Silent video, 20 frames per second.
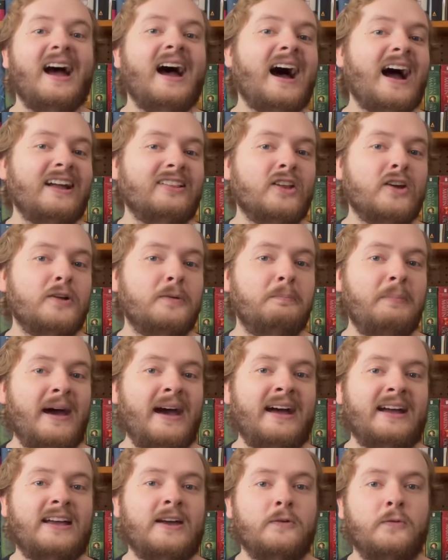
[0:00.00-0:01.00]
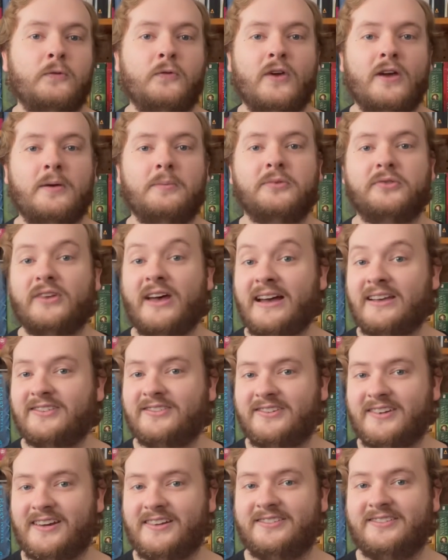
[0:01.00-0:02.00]
I look back at films like
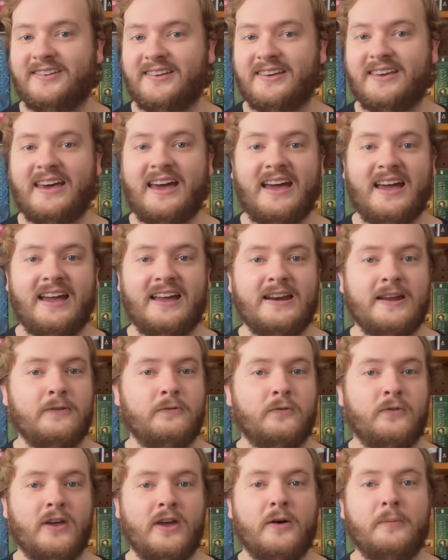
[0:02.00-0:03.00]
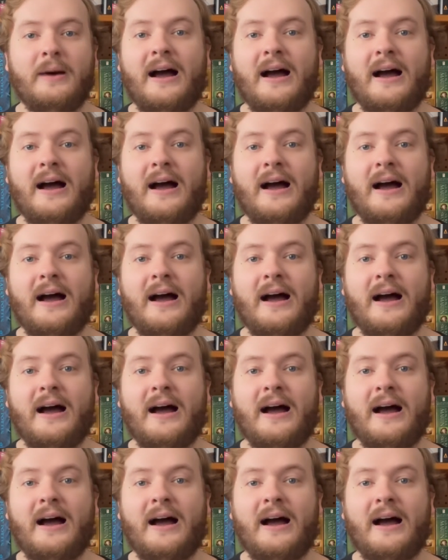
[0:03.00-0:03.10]
Citizen Kane, a film